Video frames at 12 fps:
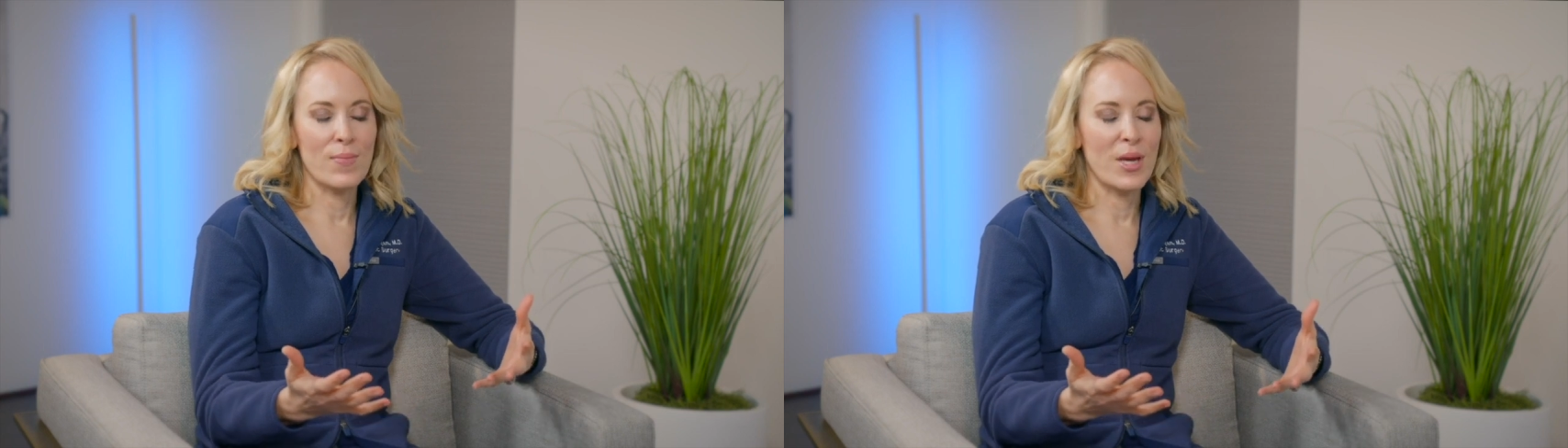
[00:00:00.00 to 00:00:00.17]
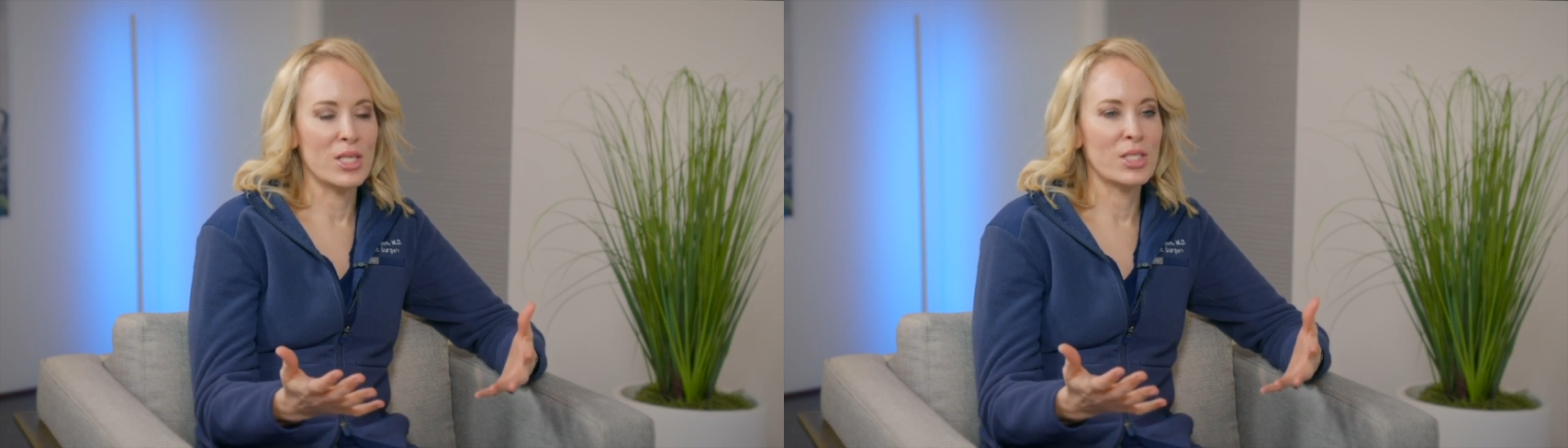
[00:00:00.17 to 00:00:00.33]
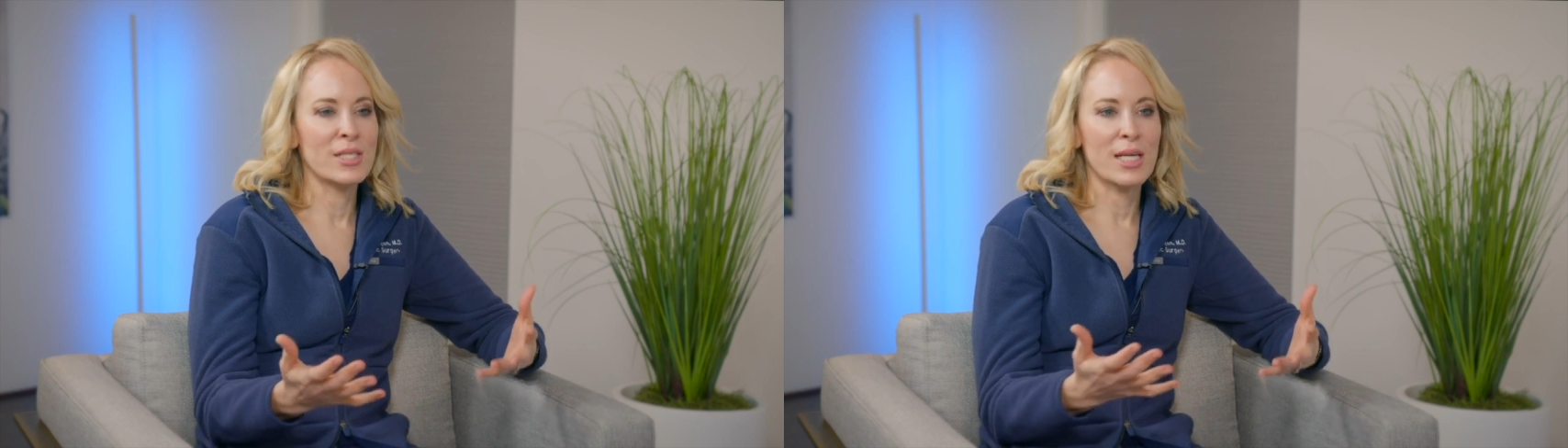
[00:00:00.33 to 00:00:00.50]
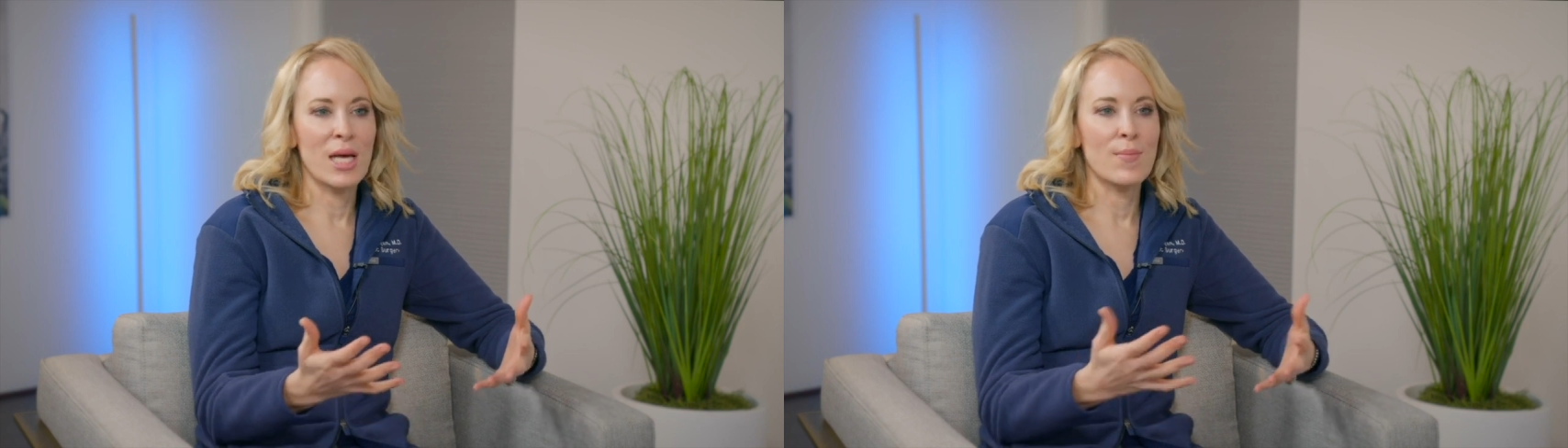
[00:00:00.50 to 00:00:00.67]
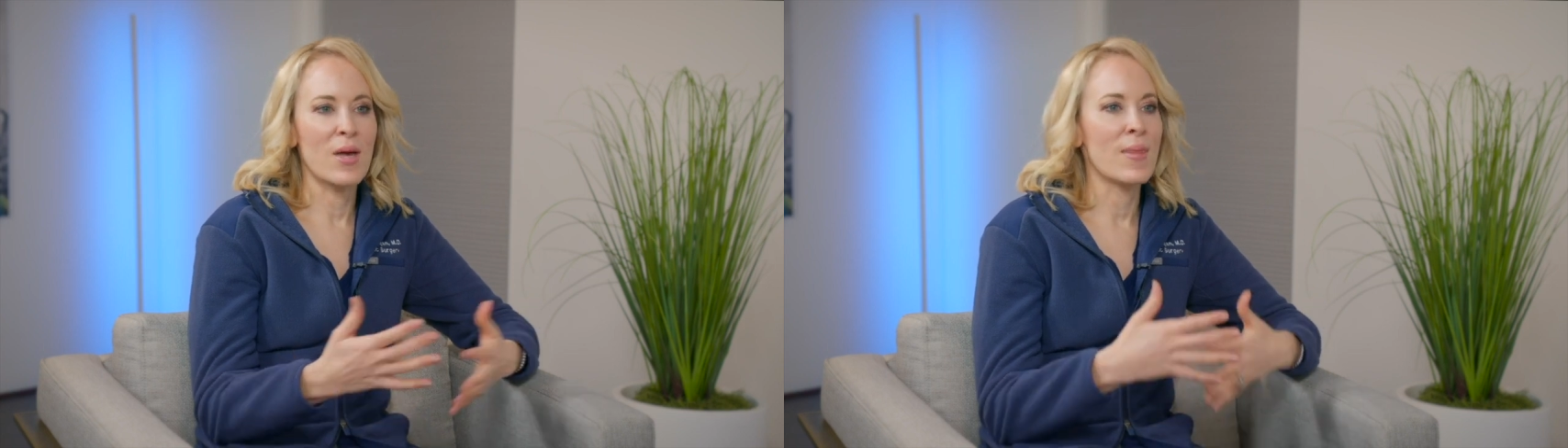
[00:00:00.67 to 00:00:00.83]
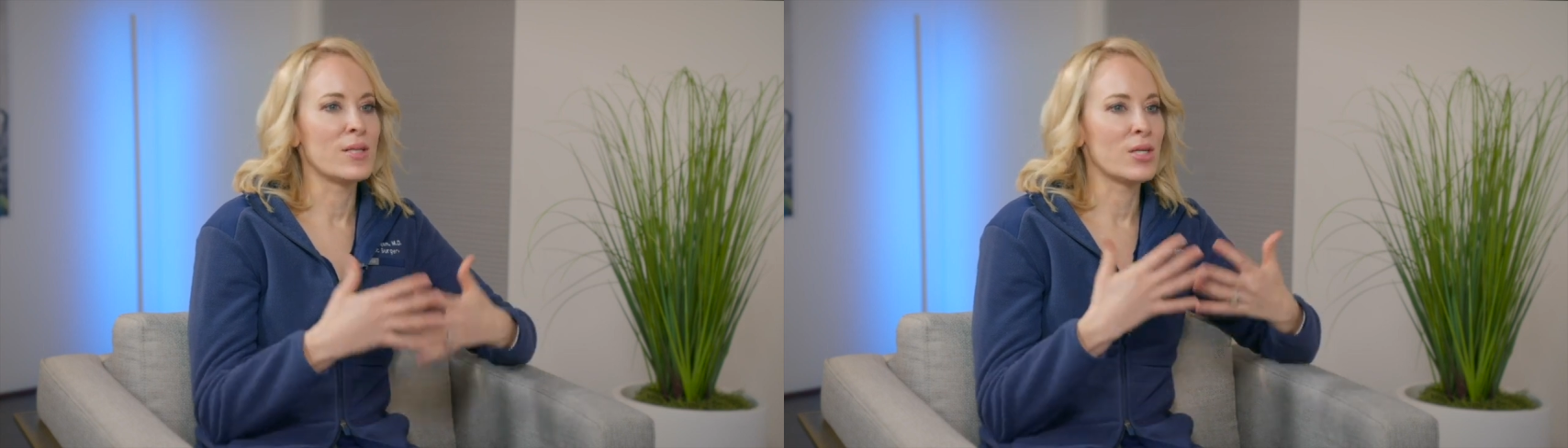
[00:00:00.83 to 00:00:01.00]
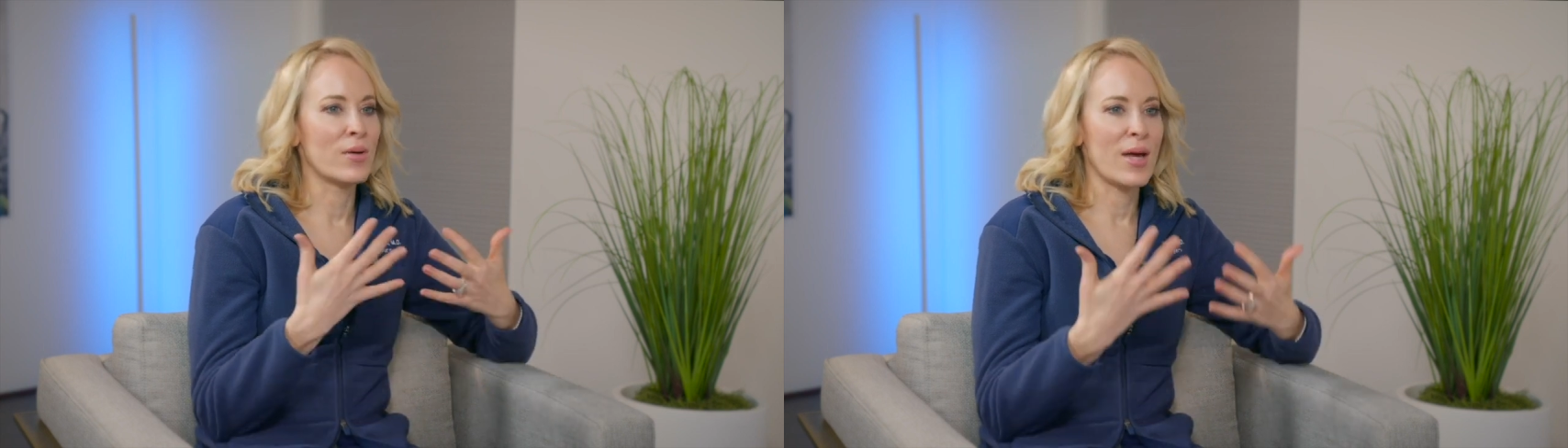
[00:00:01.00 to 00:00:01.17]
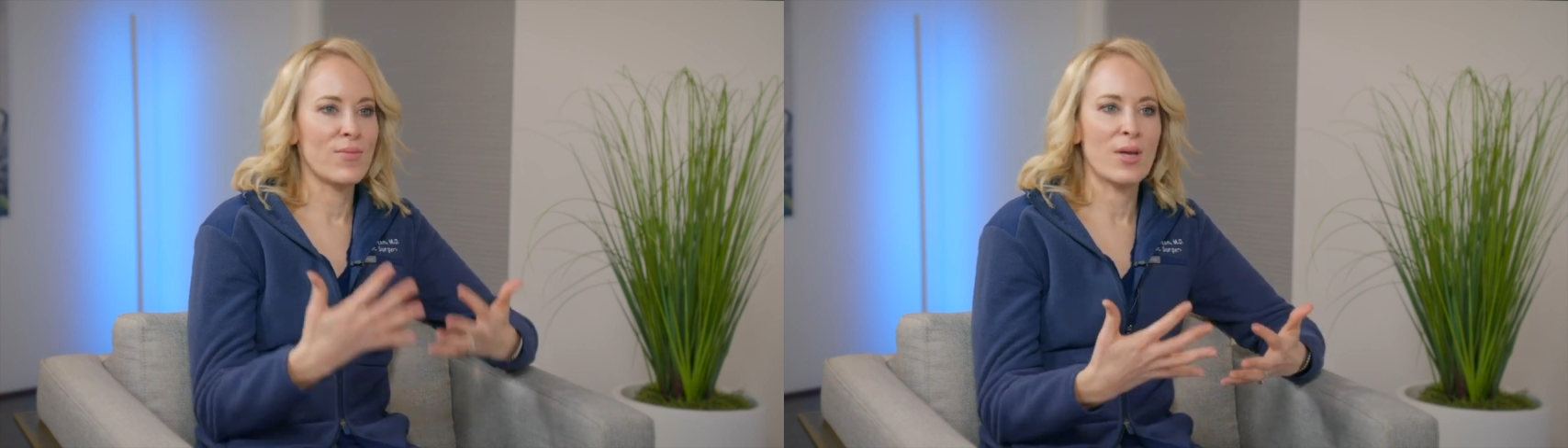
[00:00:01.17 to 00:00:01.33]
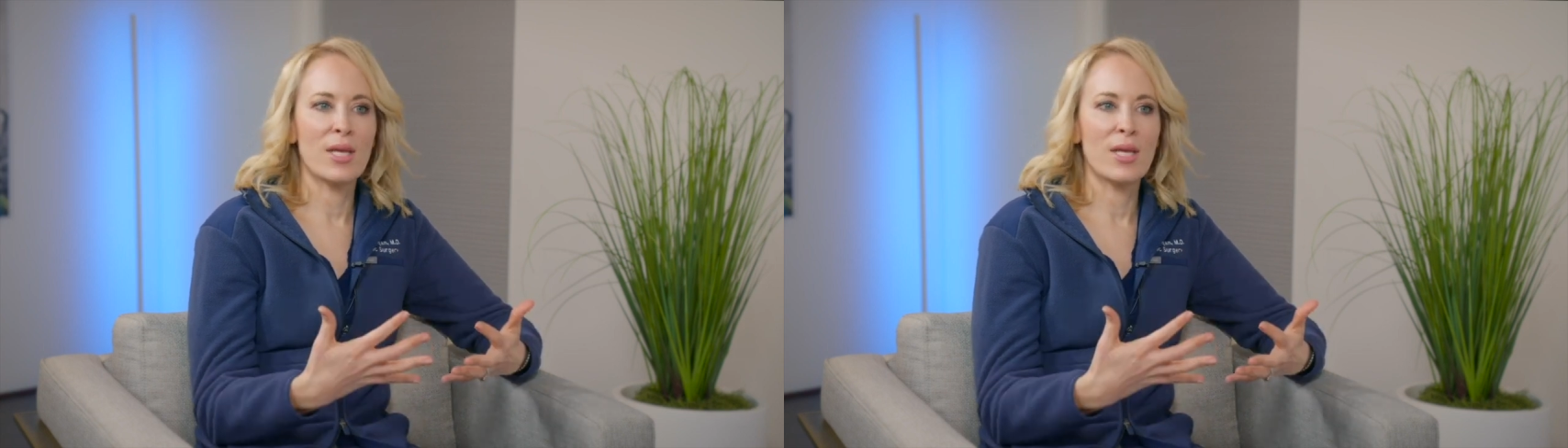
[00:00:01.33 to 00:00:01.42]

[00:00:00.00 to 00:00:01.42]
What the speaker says: Patients that come in that don't have